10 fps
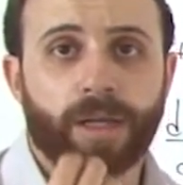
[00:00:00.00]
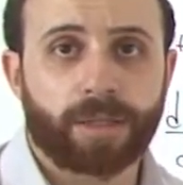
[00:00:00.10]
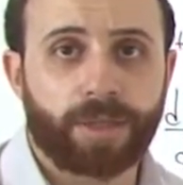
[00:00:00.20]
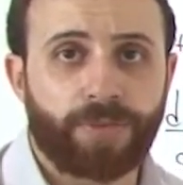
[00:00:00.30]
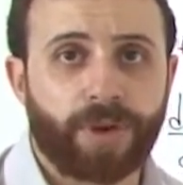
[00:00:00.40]

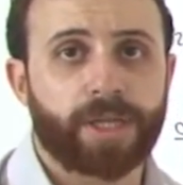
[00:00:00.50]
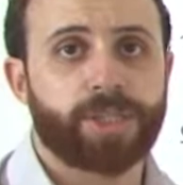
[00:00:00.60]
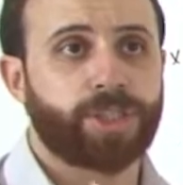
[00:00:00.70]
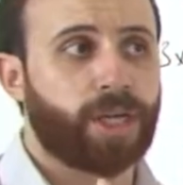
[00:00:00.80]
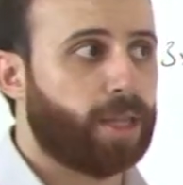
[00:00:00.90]

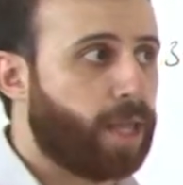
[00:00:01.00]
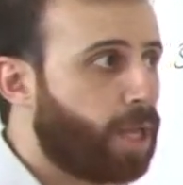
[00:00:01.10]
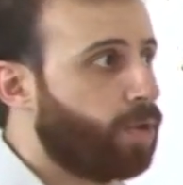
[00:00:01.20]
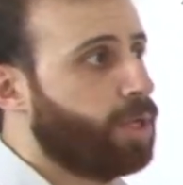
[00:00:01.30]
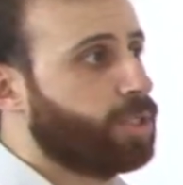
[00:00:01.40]
differential
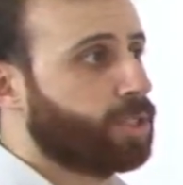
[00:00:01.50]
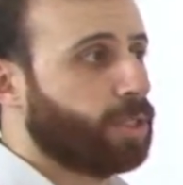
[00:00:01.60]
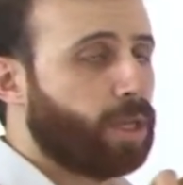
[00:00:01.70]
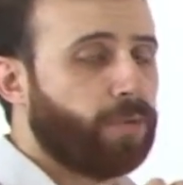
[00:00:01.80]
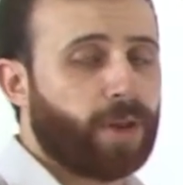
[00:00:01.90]

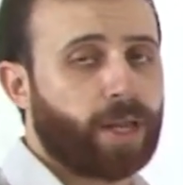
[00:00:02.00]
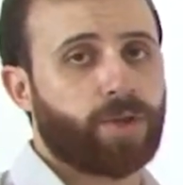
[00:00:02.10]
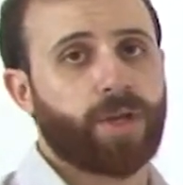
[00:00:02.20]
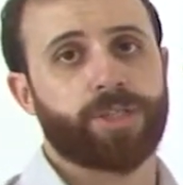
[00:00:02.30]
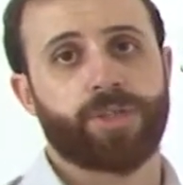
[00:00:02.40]
equation. If an
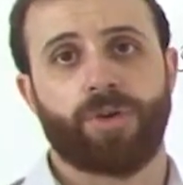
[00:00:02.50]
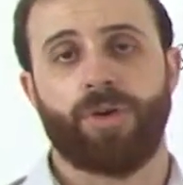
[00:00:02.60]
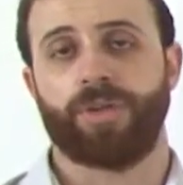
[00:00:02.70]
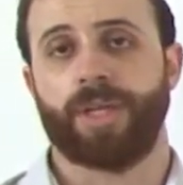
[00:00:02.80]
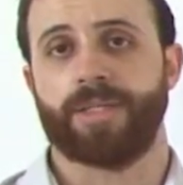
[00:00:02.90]
equation
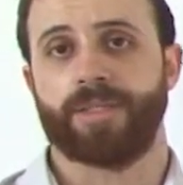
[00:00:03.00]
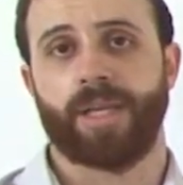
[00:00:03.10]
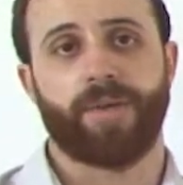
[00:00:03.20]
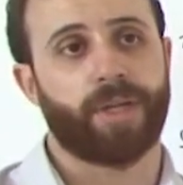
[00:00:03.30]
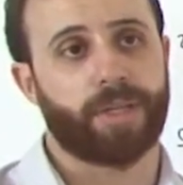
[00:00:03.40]
contains
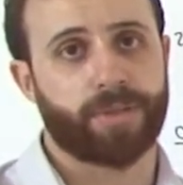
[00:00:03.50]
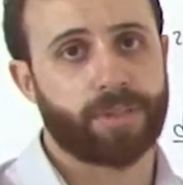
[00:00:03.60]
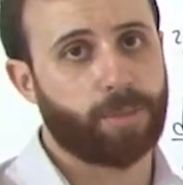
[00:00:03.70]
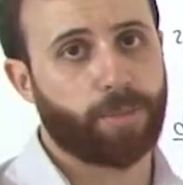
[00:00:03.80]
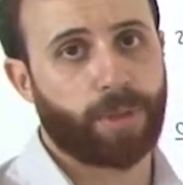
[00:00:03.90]
derivative,
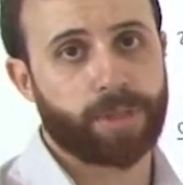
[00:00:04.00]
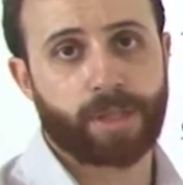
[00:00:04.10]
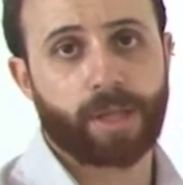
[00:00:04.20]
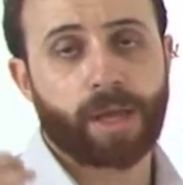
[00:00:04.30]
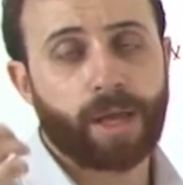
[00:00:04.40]

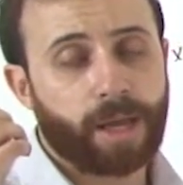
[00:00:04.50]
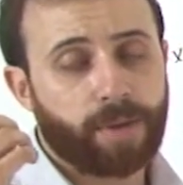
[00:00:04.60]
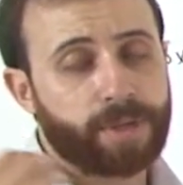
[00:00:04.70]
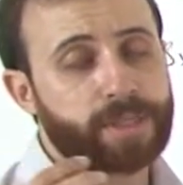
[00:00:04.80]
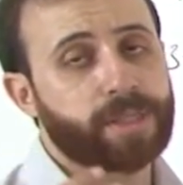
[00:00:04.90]
simply
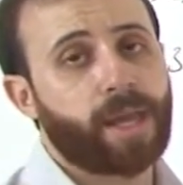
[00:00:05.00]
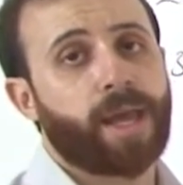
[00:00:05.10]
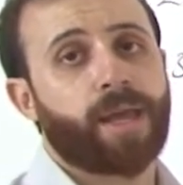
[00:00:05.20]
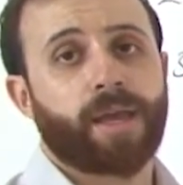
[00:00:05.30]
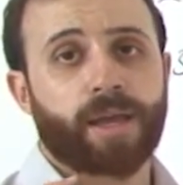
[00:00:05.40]
we
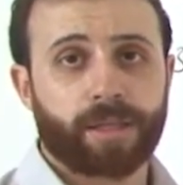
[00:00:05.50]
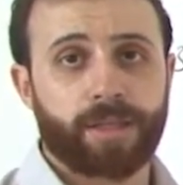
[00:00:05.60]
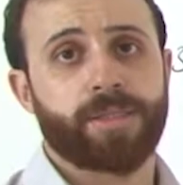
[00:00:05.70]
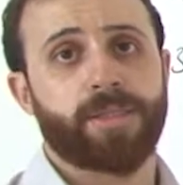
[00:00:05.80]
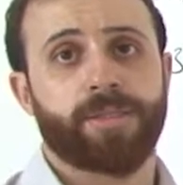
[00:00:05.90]
say
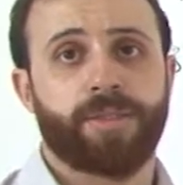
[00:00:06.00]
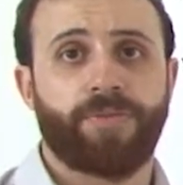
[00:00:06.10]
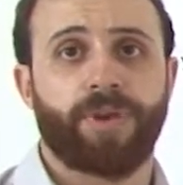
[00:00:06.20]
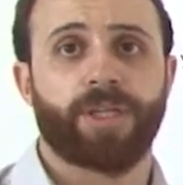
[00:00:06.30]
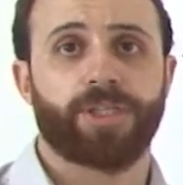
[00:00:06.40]
this is
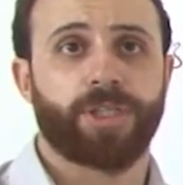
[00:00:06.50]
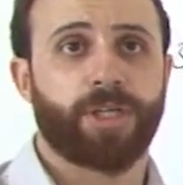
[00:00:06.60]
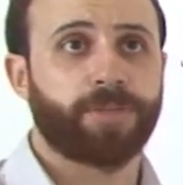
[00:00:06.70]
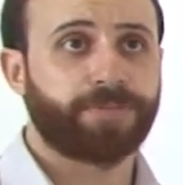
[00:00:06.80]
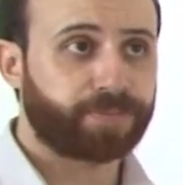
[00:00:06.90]

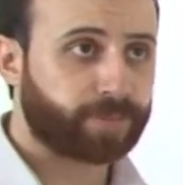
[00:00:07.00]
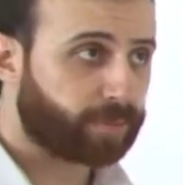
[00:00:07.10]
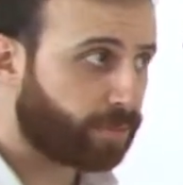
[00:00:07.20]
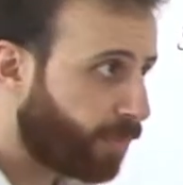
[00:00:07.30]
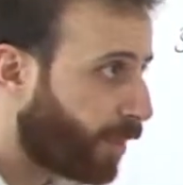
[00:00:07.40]
differential
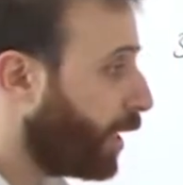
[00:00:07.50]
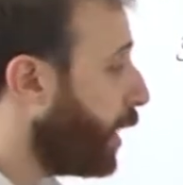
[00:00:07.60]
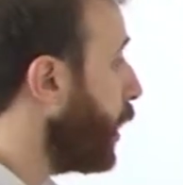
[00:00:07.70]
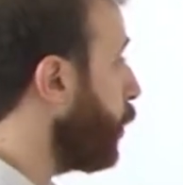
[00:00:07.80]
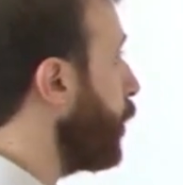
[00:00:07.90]

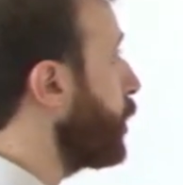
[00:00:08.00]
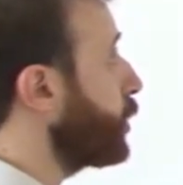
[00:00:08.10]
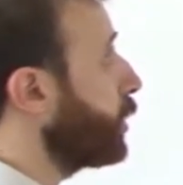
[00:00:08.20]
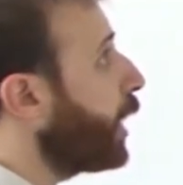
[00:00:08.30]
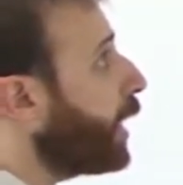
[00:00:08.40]
equation.